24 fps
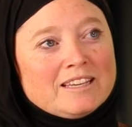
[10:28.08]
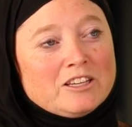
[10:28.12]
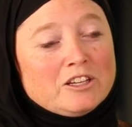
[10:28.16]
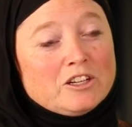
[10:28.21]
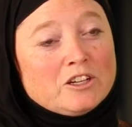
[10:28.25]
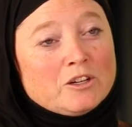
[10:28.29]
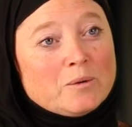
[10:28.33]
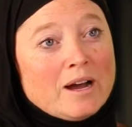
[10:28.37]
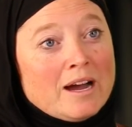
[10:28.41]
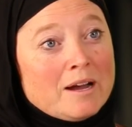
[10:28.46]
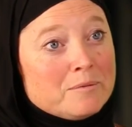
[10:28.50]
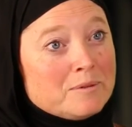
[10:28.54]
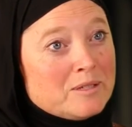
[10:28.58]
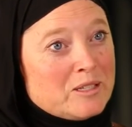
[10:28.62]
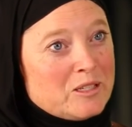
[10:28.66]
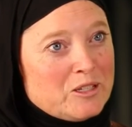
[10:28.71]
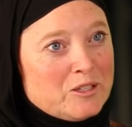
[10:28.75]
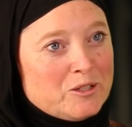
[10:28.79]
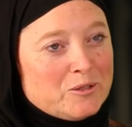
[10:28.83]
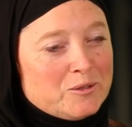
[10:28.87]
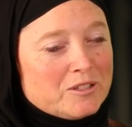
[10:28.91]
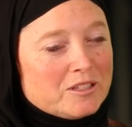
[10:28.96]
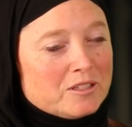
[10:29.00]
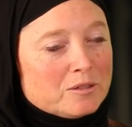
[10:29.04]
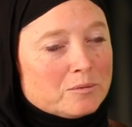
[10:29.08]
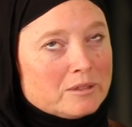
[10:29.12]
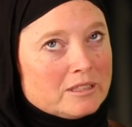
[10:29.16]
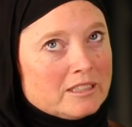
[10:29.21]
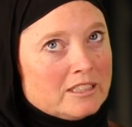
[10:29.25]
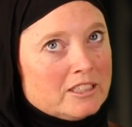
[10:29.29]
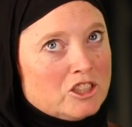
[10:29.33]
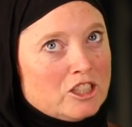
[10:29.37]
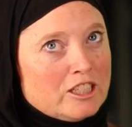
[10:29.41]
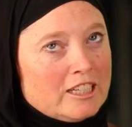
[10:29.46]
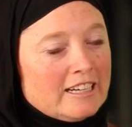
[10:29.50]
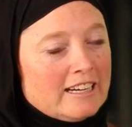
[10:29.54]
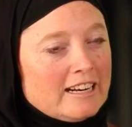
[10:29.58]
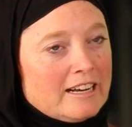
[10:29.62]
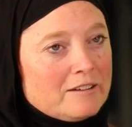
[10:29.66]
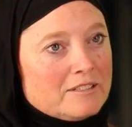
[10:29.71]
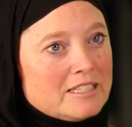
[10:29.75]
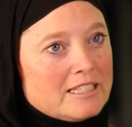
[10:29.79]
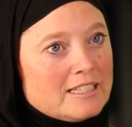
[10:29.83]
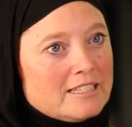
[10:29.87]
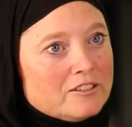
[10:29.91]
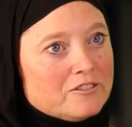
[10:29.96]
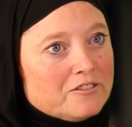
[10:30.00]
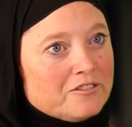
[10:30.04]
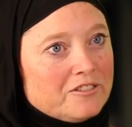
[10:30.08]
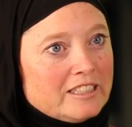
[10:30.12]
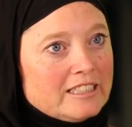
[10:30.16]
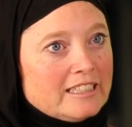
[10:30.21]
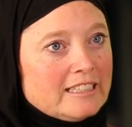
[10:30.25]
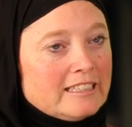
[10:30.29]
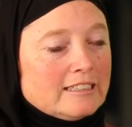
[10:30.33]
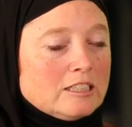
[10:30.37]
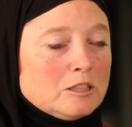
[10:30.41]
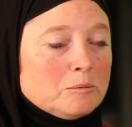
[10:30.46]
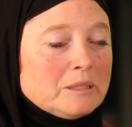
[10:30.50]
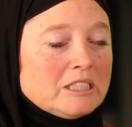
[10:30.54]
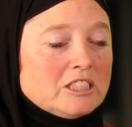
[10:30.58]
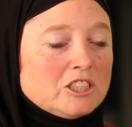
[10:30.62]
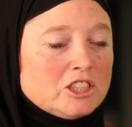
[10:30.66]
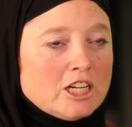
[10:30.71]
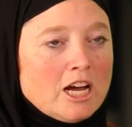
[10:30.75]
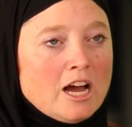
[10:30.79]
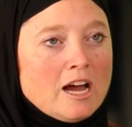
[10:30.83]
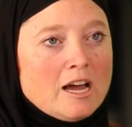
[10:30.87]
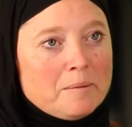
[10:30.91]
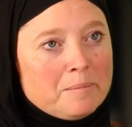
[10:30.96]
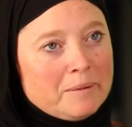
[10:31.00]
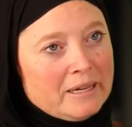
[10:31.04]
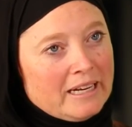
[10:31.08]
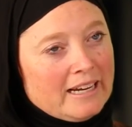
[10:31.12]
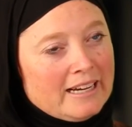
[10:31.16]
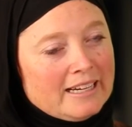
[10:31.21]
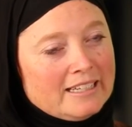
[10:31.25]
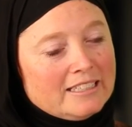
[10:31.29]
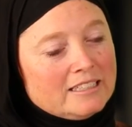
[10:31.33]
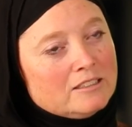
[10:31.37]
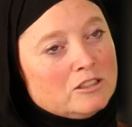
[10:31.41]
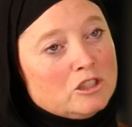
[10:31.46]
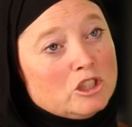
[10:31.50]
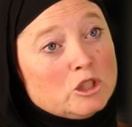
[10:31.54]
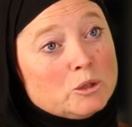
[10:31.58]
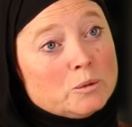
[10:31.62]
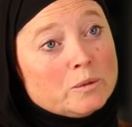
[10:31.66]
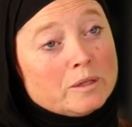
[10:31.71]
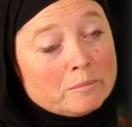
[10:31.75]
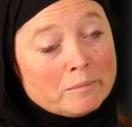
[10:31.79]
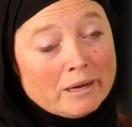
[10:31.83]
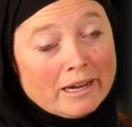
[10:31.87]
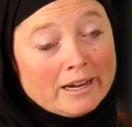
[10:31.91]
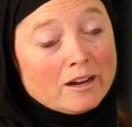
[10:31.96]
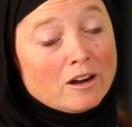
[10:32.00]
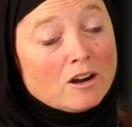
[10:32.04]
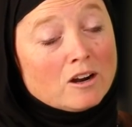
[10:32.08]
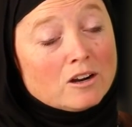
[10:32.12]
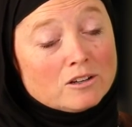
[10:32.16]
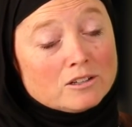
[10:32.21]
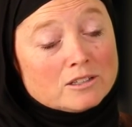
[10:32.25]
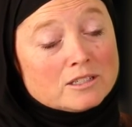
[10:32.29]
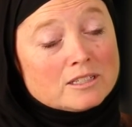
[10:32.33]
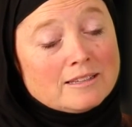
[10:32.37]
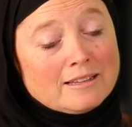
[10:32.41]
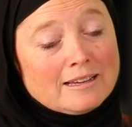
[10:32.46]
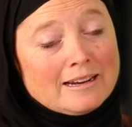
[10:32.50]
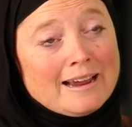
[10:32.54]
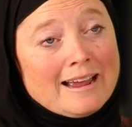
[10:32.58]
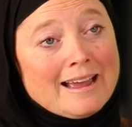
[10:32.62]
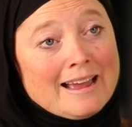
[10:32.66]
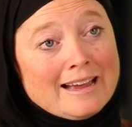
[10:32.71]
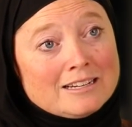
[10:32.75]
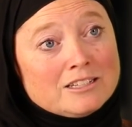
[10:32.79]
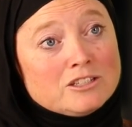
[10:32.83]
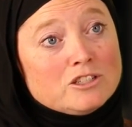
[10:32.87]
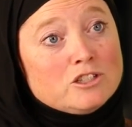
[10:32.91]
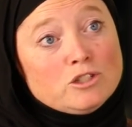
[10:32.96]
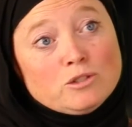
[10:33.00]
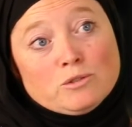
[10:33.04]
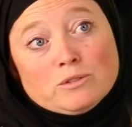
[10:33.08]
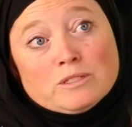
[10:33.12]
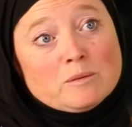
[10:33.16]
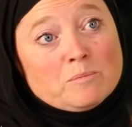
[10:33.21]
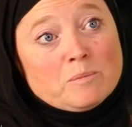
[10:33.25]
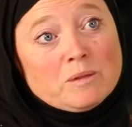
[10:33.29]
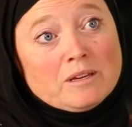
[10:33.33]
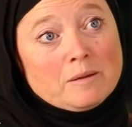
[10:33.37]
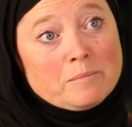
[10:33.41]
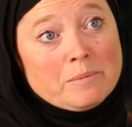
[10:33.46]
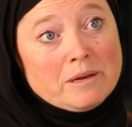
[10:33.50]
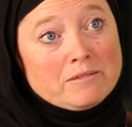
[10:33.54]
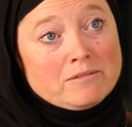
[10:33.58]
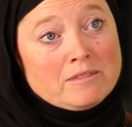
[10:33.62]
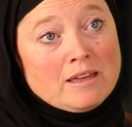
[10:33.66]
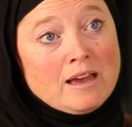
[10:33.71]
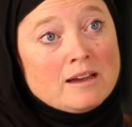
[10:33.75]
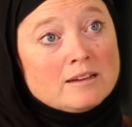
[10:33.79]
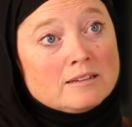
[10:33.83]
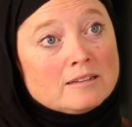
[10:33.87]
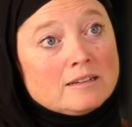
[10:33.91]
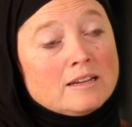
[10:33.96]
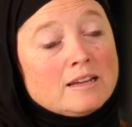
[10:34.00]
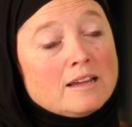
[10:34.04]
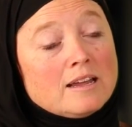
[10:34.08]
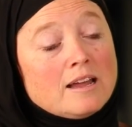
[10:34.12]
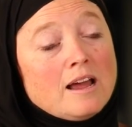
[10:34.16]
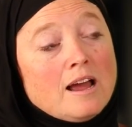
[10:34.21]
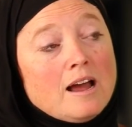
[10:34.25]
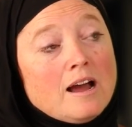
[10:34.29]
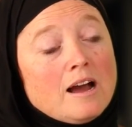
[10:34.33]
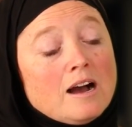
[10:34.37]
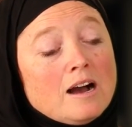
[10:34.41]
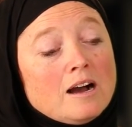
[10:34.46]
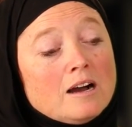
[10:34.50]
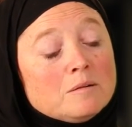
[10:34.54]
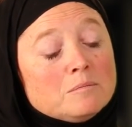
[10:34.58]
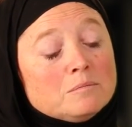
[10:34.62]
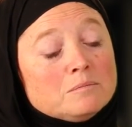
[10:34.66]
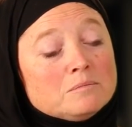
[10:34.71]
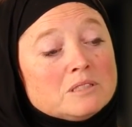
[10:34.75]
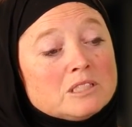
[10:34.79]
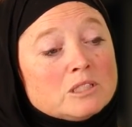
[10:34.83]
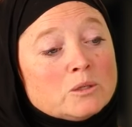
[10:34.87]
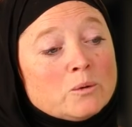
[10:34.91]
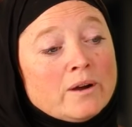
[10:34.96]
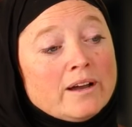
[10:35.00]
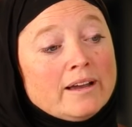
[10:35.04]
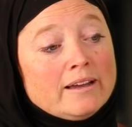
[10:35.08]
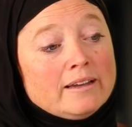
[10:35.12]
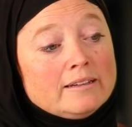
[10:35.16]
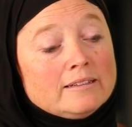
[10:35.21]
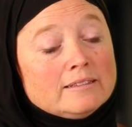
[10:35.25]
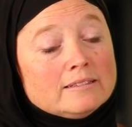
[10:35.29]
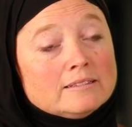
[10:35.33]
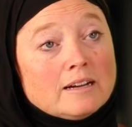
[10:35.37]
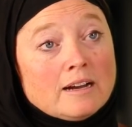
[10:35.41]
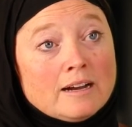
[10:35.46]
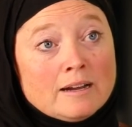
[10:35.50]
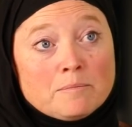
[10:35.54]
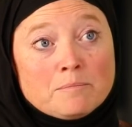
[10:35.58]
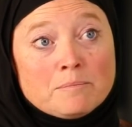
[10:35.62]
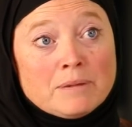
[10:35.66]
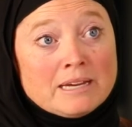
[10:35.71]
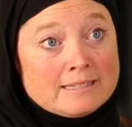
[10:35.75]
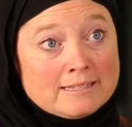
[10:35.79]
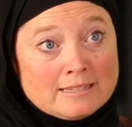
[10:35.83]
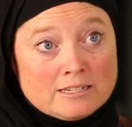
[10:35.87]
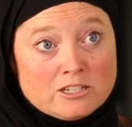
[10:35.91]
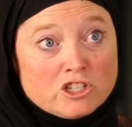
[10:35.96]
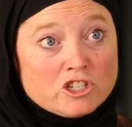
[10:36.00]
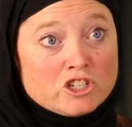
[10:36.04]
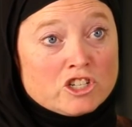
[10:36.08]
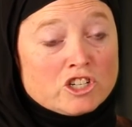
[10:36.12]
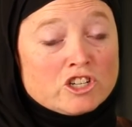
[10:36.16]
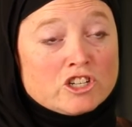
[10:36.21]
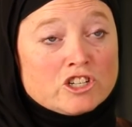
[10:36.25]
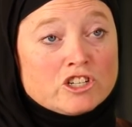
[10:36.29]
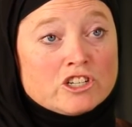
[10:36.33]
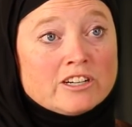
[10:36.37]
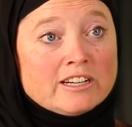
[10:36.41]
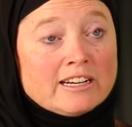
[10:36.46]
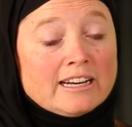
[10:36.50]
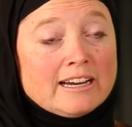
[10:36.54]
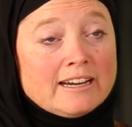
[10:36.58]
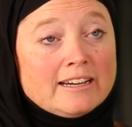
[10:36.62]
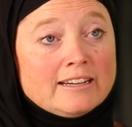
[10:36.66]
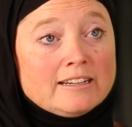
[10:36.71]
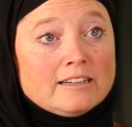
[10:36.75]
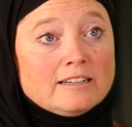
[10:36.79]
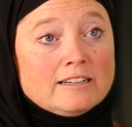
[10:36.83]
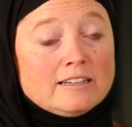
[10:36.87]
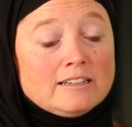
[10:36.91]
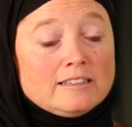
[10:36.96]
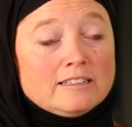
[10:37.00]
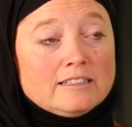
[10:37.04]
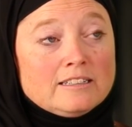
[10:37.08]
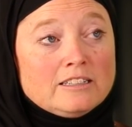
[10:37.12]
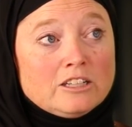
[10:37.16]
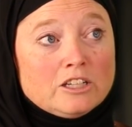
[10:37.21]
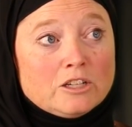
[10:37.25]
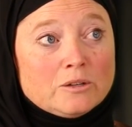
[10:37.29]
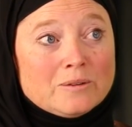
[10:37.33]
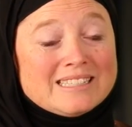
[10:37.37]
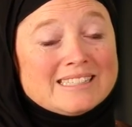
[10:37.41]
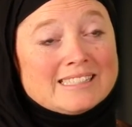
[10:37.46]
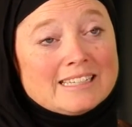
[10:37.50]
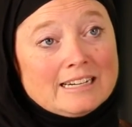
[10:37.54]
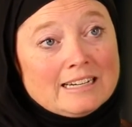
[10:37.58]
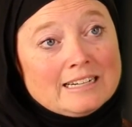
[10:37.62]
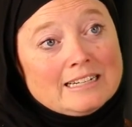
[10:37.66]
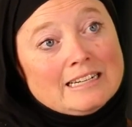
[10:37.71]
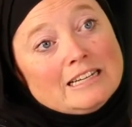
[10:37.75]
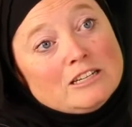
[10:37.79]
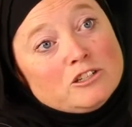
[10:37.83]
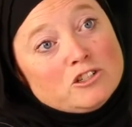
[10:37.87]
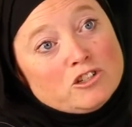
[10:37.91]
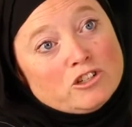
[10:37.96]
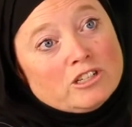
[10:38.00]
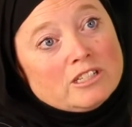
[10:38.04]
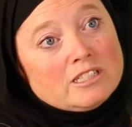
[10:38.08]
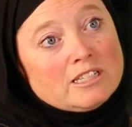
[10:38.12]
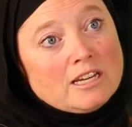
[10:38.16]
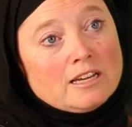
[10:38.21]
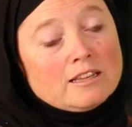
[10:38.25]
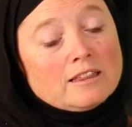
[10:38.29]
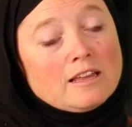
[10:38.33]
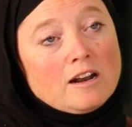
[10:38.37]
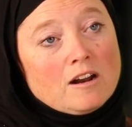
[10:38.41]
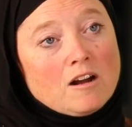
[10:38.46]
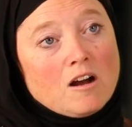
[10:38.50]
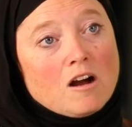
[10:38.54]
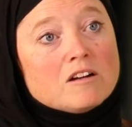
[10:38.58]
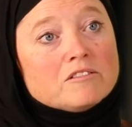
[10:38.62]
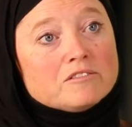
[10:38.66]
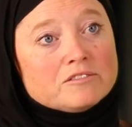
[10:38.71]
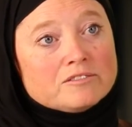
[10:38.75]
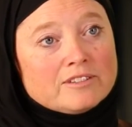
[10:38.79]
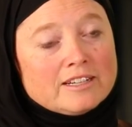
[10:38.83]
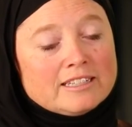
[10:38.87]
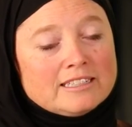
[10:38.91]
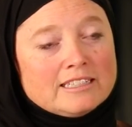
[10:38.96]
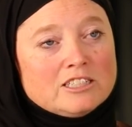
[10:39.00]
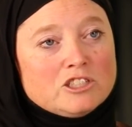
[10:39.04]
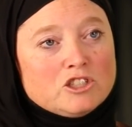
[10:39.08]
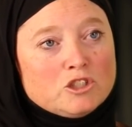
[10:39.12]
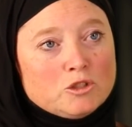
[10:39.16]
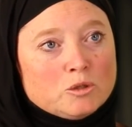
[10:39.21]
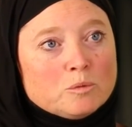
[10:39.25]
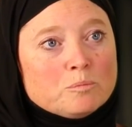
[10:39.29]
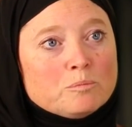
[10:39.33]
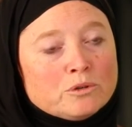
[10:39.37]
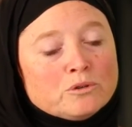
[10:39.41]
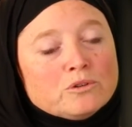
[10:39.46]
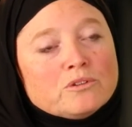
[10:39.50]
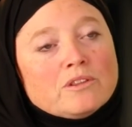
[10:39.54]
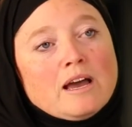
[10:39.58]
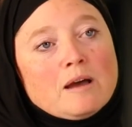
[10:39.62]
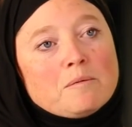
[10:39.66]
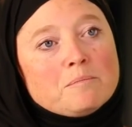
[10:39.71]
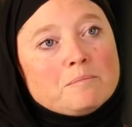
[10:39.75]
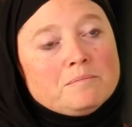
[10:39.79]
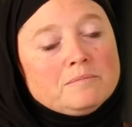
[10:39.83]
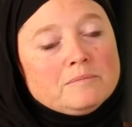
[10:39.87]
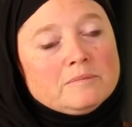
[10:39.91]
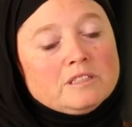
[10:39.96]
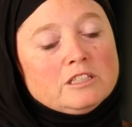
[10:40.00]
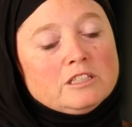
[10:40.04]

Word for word: you know, I was new to the religion and I was still feeling a little bit shy, but I knew in my heart that I had to do something about that. Um, so I, I messaged her and I, you know, I said, I need you to take that off. I need you to pull that,